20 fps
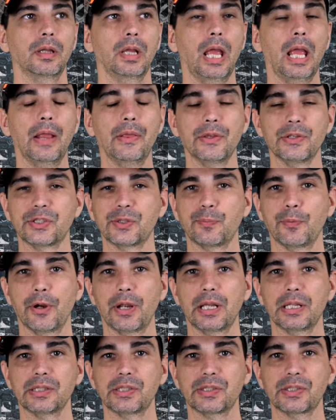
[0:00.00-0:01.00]
in the
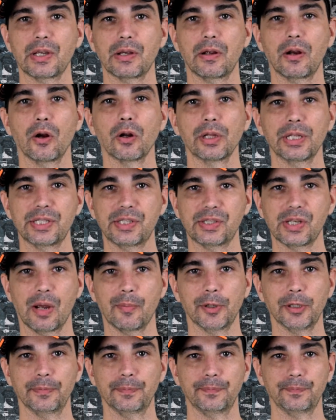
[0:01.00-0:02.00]
spring and early
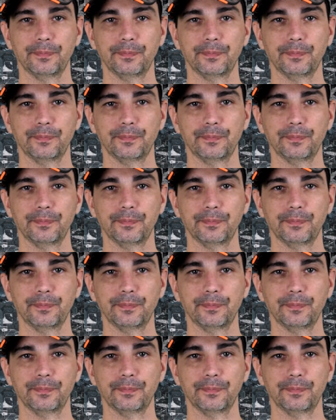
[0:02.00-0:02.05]
summer.